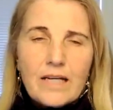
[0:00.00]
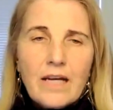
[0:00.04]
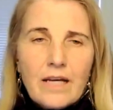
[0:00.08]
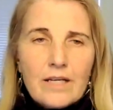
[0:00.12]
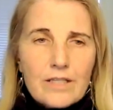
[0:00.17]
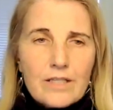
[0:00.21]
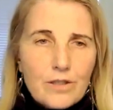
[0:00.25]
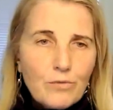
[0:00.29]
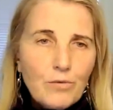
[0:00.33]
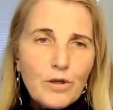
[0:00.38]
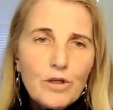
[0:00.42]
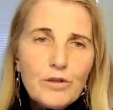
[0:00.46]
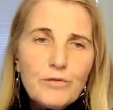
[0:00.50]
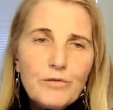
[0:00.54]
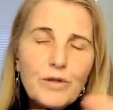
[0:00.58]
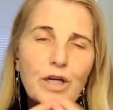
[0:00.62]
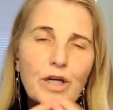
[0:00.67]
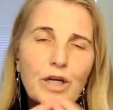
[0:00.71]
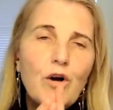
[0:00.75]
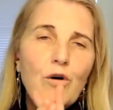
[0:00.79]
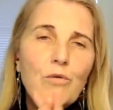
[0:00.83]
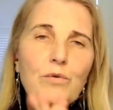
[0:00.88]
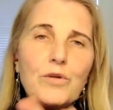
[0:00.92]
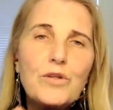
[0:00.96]
So what have we
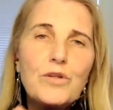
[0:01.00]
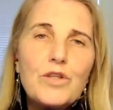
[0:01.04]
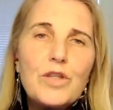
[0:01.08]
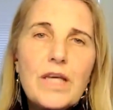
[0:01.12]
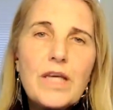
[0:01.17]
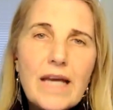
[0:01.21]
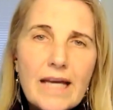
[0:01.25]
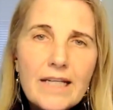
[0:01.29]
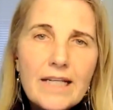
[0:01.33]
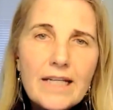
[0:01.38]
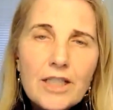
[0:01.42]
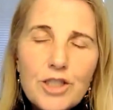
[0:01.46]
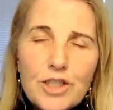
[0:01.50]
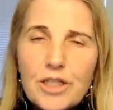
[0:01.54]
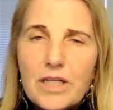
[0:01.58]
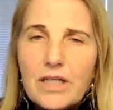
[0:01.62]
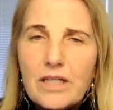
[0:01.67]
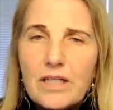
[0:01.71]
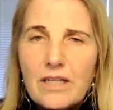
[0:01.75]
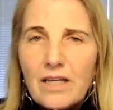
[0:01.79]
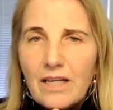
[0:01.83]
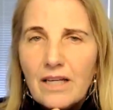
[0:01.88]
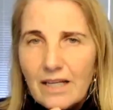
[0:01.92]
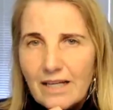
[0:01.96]
got with the
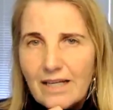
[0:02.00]
energy